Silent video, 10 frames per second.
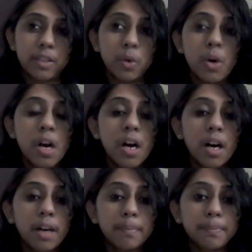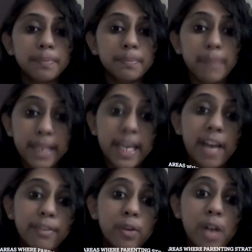So be
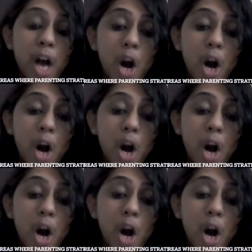careful